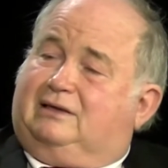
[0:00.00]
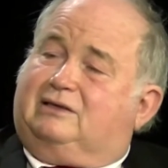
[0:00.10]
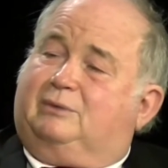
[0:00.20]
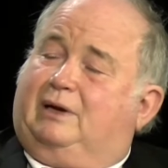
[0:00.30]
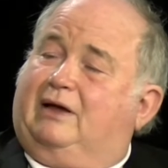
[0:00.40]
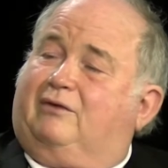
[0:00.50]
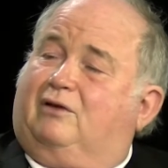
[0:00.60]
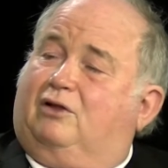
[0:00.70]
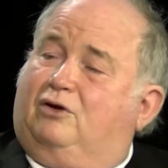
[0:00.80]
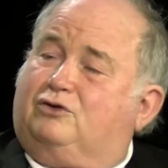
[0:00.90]
is that we'd have
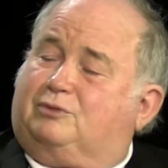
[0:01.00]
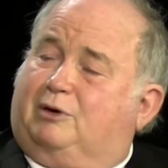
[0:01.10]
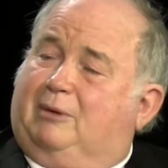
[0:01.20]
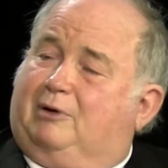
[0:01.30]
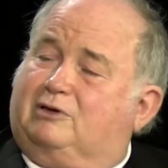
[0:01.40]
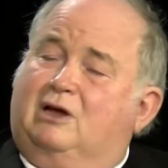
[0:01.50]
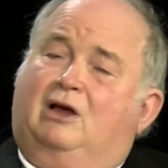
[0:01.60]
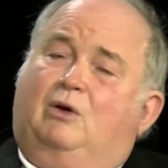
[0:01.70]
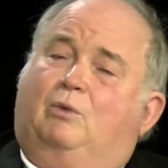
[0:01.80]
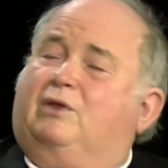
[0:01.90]
closed primaries
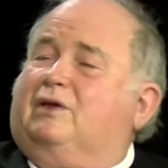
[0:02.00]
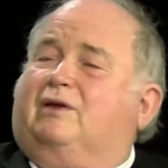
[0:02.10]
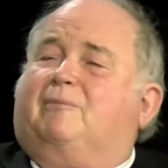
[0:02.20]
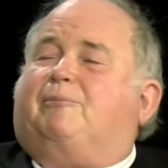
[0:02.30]
where the